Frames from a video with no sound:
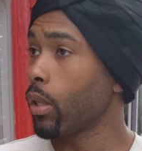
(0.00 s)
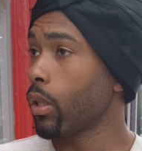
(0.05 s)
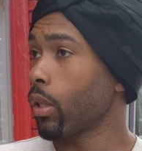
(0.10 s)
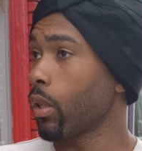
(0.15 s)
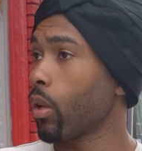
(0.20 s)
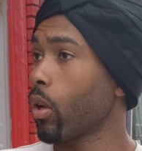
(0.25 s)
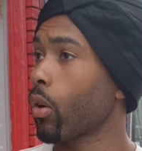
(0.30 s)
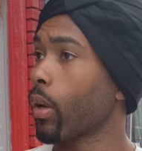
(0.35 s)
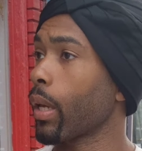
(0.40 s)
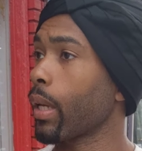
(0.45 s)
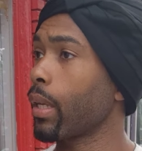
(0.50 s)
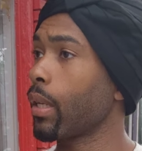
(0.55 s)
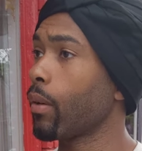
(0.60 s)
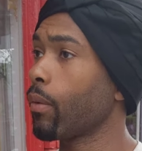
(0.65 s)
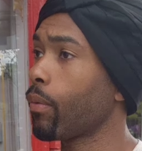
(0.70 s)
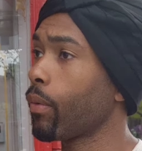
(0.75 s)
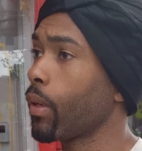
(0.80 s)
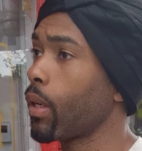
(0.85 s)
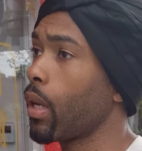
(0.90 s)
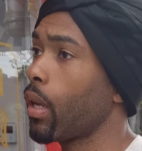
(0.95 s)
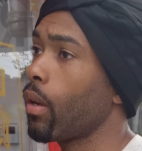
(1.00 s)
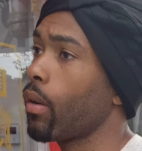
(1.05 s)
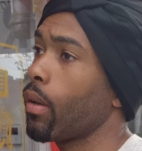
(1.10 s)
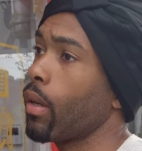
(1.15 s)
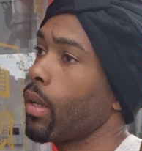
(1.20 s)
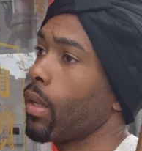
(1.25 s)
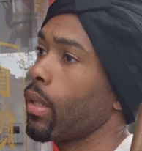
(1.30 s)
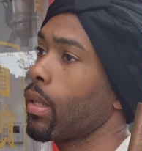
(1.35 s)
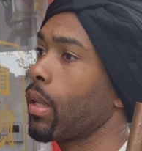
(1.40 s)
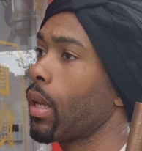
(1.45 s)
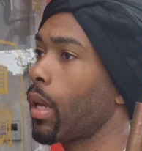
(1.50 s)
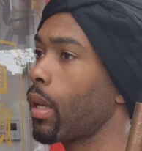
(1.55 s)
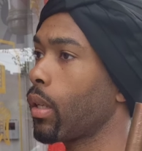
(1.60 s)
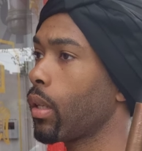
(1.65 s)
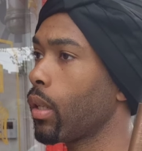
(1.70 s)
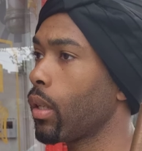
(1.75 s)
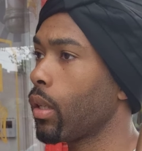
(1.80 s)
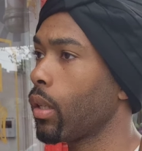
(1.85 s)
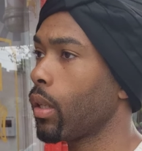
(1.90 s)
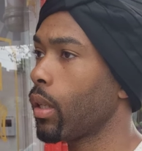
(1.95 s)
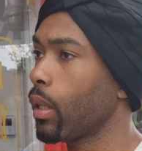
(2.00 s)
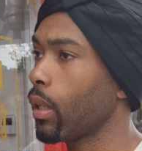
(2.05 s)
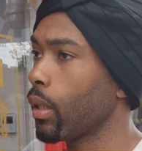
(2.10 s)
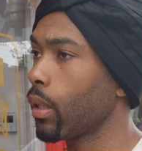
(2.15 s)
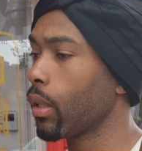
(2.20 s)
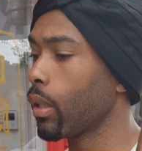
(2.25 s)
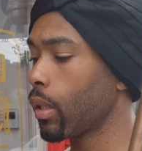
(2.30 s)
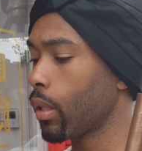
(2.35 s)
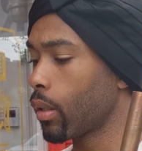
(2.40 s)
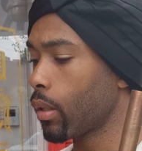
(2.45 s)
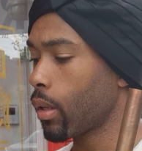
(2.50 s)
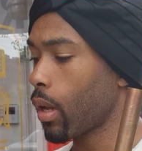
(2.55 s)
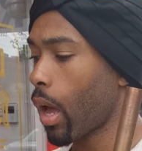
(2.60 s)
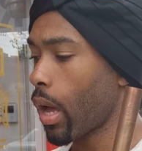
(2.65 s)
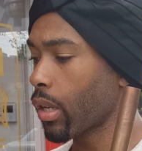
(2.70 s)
to locate different areas that need healing,